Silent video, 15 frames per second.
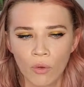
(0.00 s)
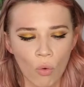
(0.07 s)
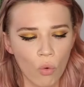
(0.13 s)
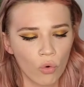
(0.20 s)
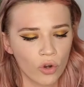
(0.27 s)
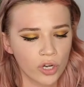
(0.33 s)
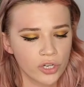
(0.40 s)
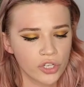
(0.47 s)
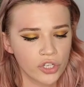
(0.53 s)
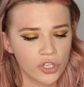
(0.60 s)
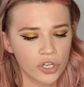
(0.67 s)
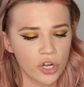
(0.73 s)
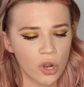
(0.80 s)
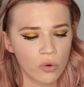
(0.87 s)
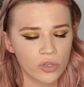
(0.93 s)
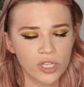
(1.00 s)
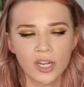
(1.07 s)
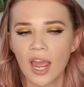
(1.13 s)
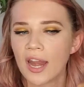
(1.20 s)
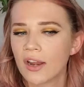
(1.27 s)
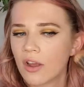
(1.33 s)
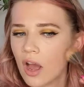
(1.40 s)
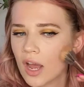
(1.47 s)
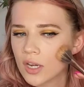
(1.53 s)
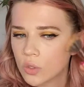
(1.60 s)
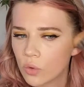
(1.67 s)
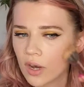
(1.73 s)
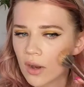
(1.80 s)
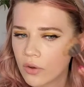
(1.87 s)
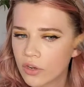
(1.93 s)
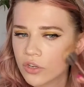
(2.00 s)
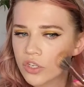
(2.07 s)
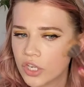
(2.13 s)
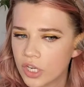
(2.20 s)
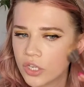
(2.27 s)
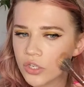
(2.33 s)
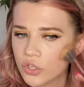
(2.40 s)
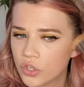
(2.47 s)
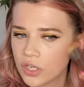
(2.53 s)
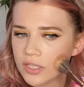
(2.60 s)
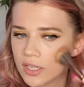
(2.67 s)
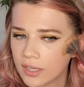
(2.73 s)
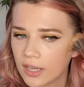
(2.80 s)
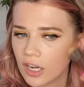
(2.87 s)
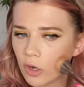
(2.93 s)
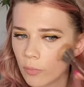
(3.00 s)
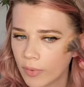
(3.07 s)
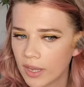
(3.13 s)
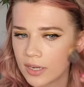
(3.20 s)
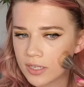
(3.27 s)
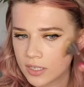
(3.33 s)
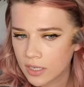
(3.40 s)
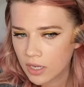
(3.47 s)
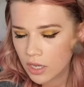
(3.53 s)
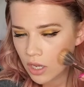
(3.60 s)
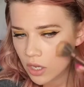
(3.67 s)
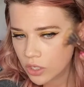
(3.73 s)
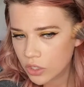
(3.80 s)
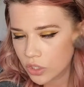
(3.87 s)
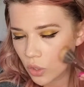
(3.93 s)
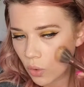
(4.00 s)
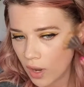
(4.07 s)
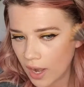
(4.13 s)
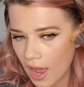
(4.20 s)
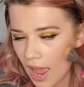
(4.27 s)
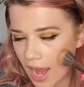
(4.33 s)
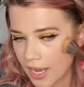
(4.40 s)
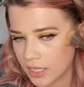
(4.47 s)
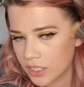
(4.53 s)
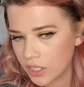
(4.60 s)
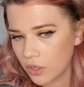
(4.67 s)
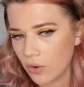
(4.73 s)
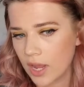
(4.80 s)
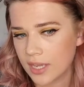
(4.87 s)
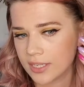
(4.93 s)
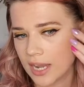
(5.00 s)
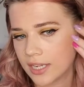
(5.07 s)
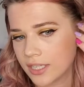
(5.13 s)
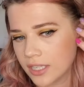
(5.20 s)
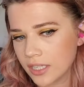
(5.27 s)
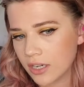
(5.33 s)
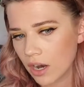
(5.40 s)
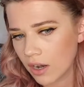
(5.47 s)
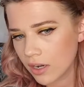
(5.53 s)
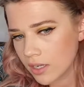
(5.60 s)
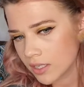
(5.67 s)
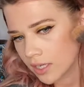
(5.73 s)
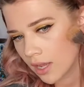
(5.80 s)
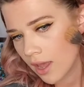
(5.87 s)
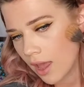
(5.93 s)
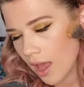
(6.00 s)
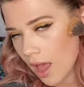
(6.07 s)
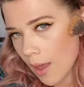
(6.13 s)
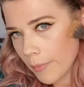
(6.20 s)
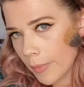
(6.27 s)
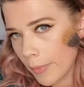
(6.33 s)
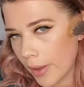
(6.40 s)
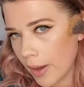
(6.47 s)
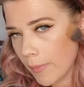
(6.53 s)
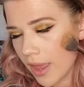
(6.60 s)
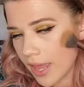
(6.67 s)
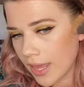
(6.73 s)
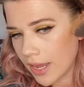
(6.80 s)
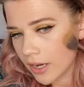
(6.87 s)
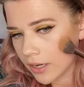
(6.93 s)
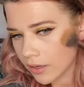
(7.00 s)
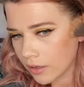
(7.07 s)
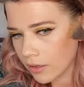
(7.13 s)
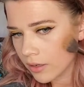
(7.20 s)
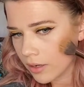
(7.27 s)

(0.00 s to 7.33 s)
or to kind of contour out your cheeks just a little bit. So what I do is I start up by my ear,